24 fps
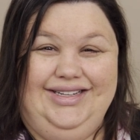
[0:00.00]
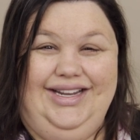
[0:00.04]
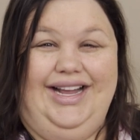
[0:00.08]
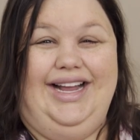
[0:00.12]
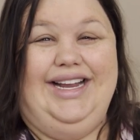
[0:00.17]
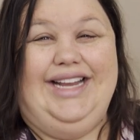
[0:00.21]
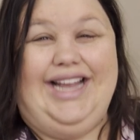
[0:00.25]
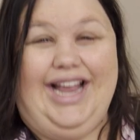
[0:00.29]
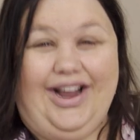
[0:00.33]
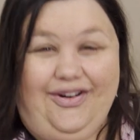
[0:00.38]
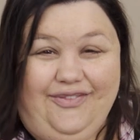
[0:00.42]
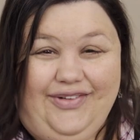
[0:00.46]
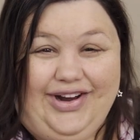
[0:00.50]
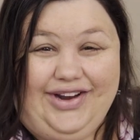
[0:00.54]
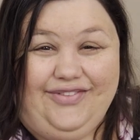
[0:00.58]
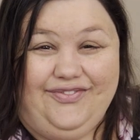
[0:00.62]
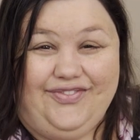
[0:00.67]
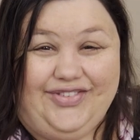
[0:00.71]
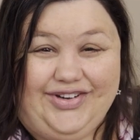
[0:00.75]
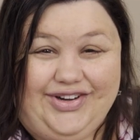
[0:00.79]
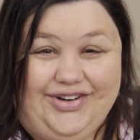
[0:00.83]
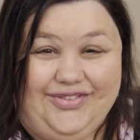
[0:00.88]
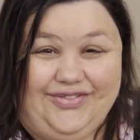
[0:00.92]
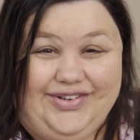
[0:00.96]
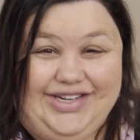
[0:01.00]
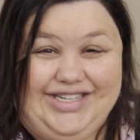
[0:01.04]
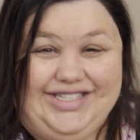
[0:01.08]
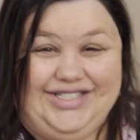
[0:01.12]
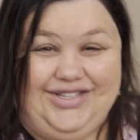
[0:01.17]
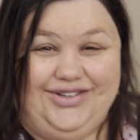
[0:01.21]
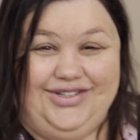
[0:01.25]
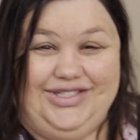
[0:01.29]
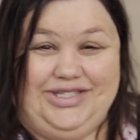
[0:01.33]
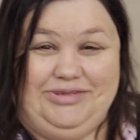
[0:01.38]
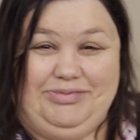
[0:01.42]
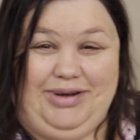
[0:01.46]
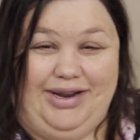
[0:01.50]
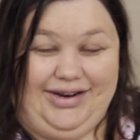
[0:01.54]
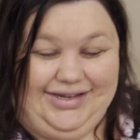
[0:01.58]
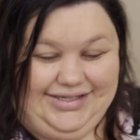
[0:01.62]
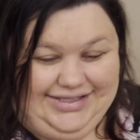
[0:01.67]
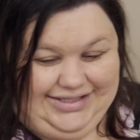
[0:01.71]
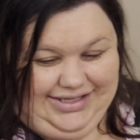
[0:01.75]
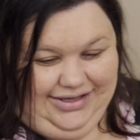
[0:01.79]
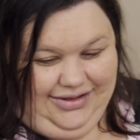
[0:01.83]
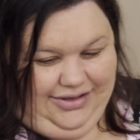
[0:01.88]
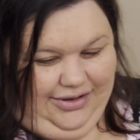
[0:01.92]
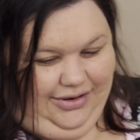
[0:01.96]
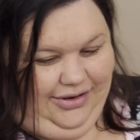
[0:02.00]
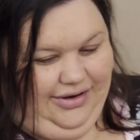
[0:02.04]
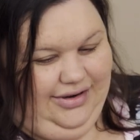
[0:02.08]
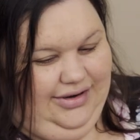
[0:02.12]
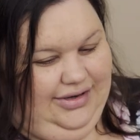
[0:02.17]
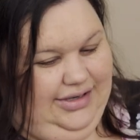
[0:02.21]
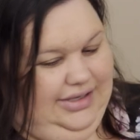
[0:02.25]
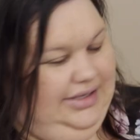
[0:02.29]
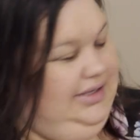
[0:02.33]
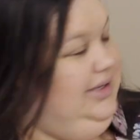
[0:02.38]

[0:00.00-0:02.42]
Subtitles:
I can't wait for you to research about a zither.